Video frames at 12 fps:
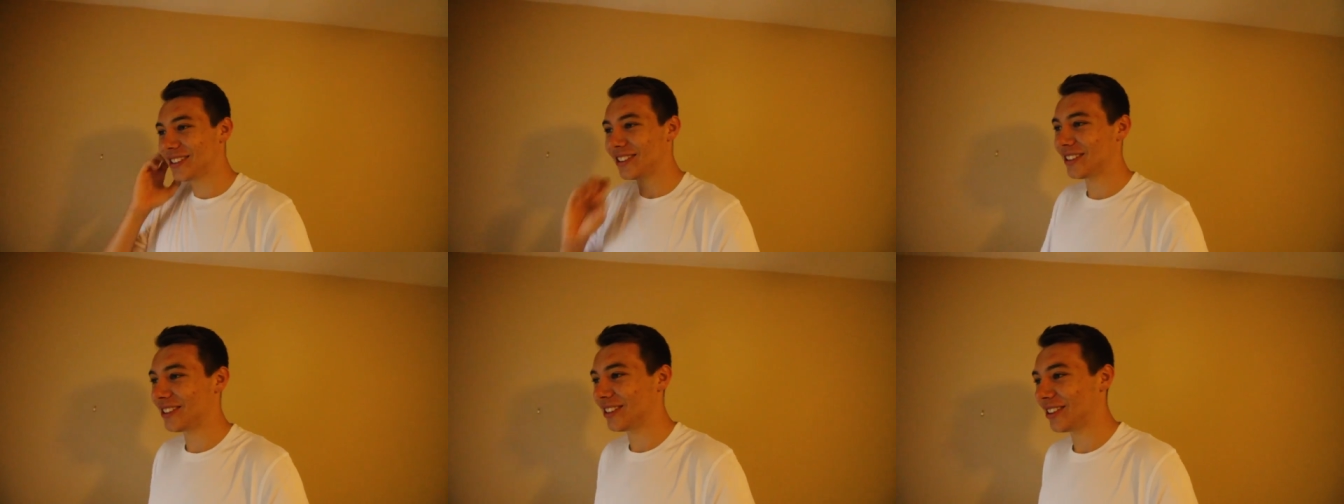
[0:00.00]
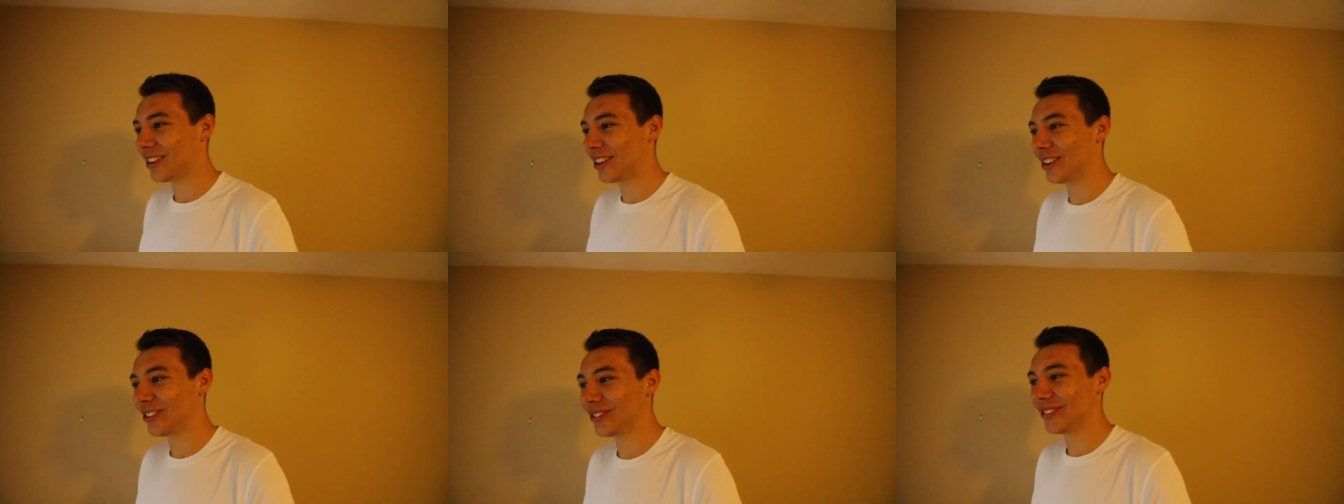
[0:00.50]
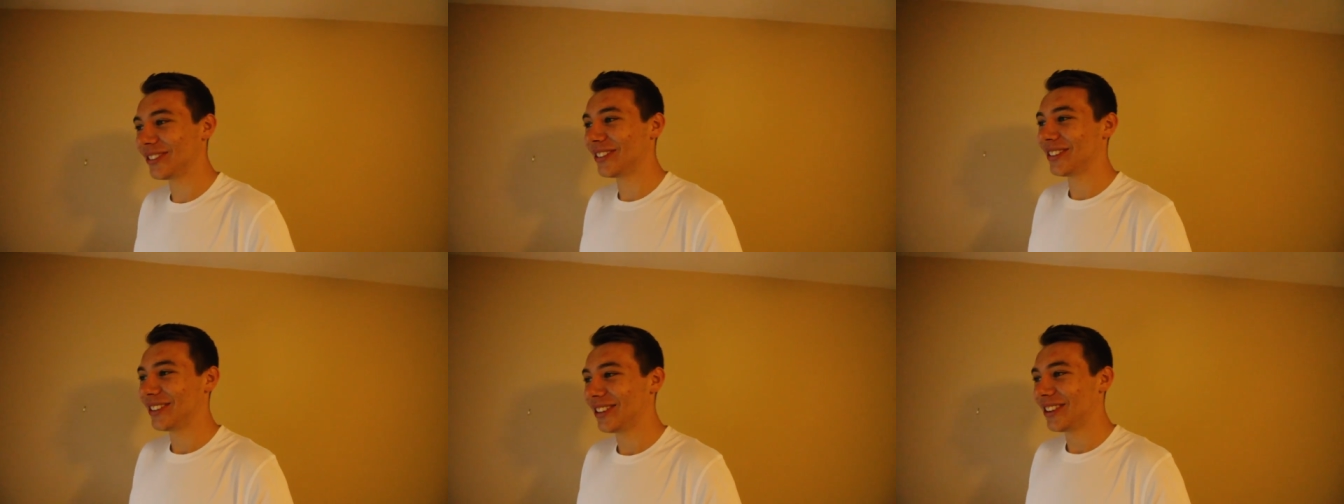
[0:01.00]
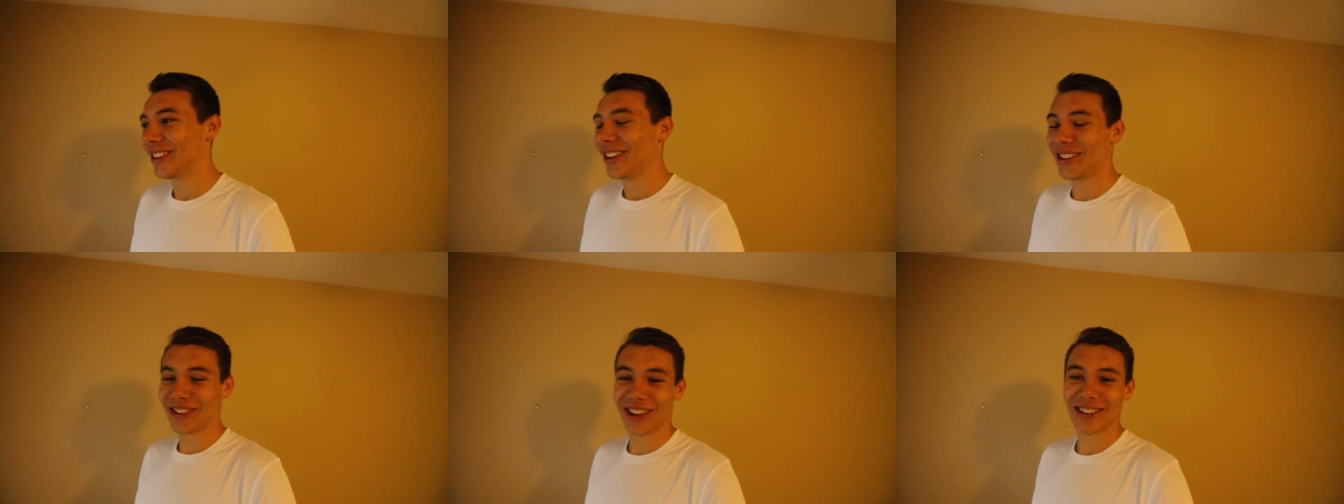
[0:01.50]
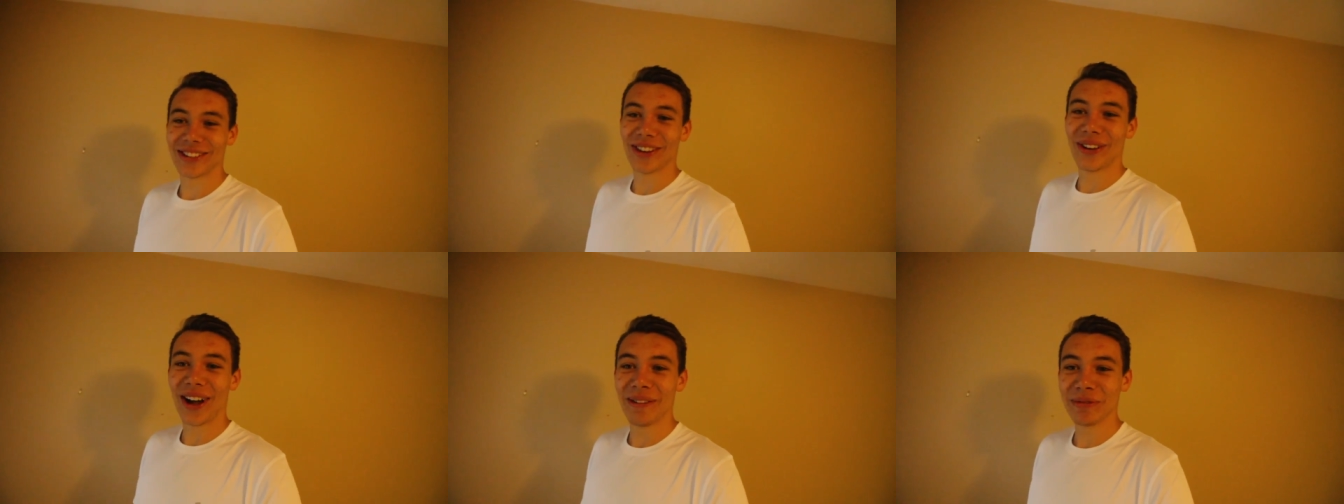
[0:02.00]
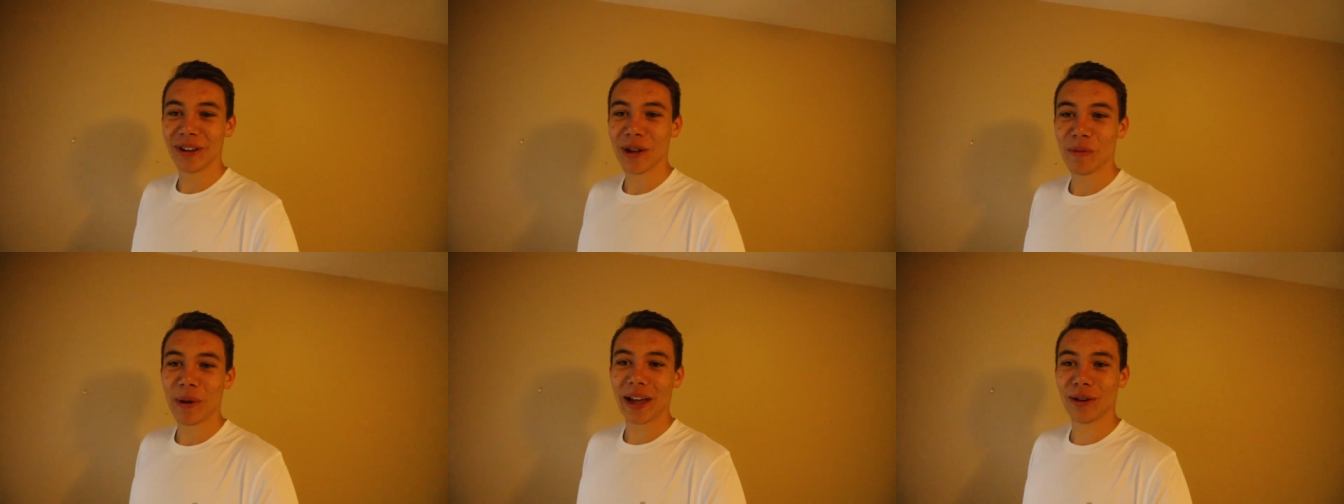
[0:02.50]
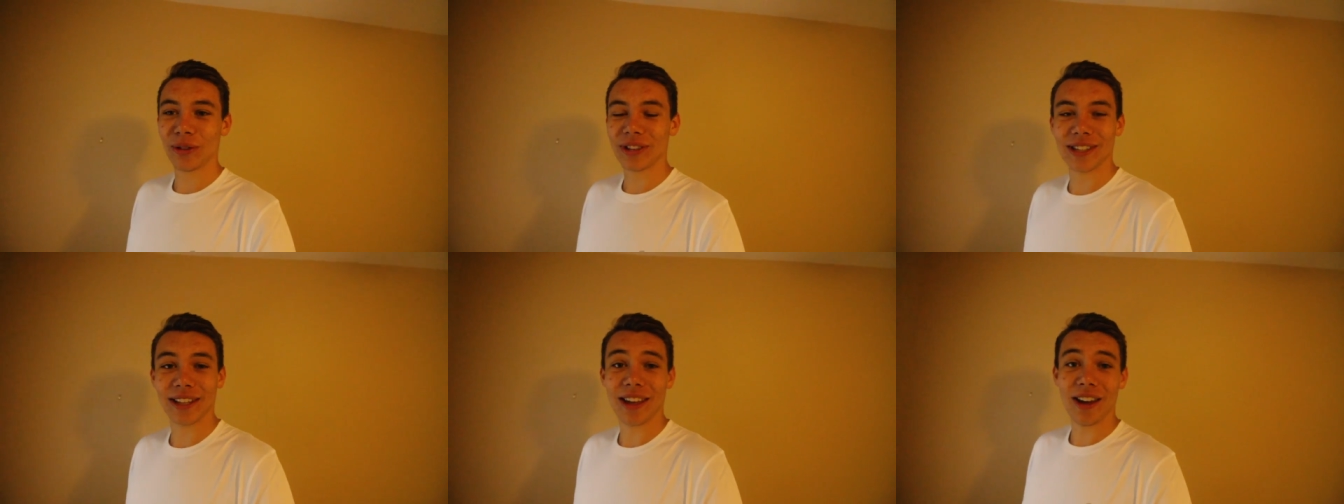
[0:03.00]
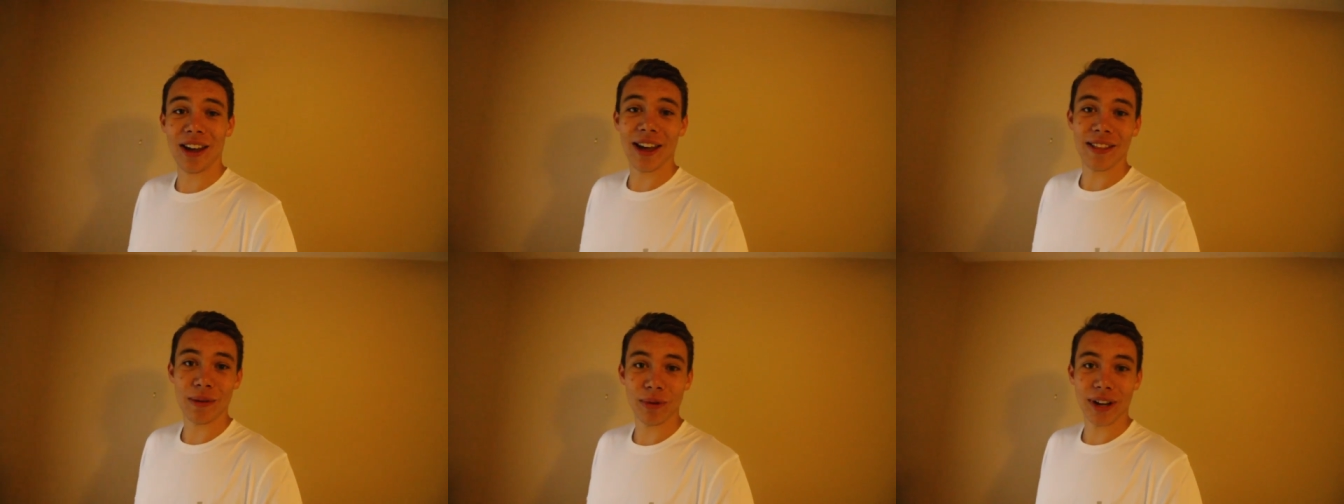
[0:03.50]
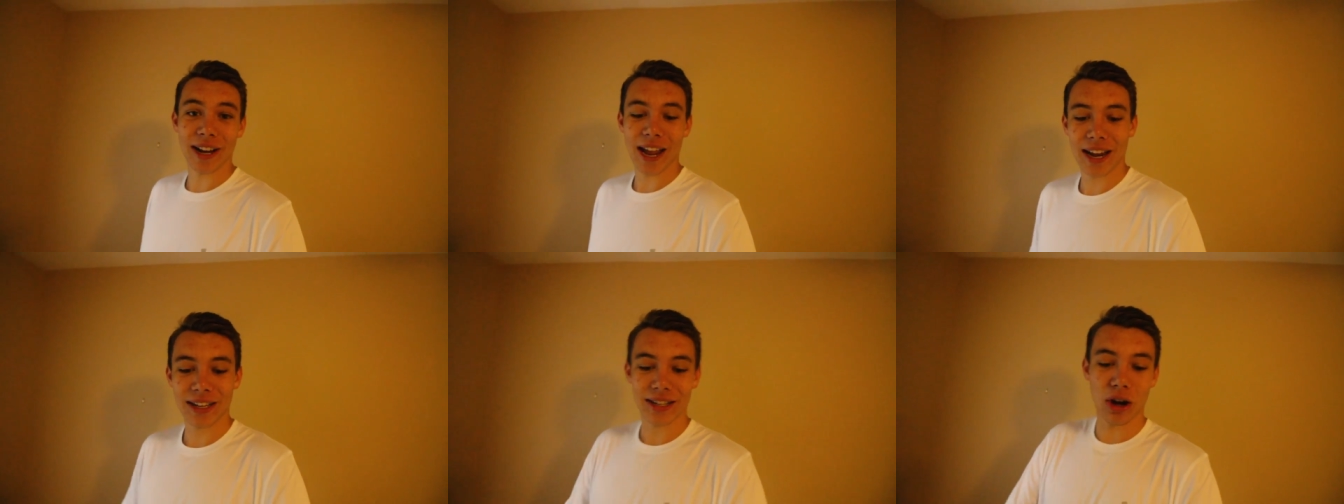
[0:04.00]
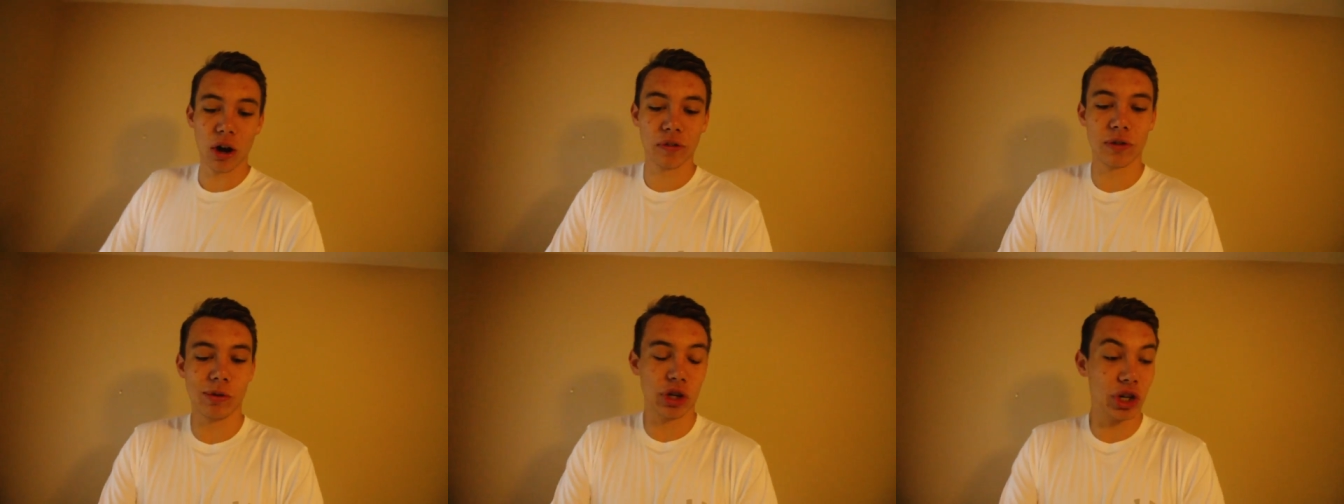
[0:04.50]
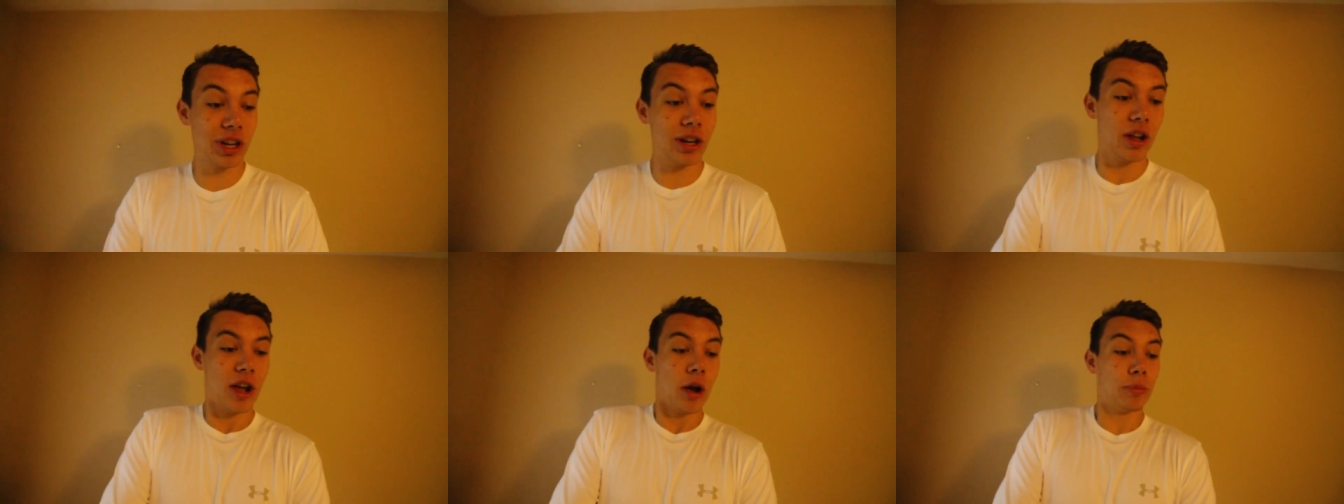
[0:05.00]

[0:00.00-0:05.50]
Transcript: Yeah, we've eaten. Uh -oh. Okay, so I'm gonna go pack all this in the car, and then we're gonna head off to Michigan.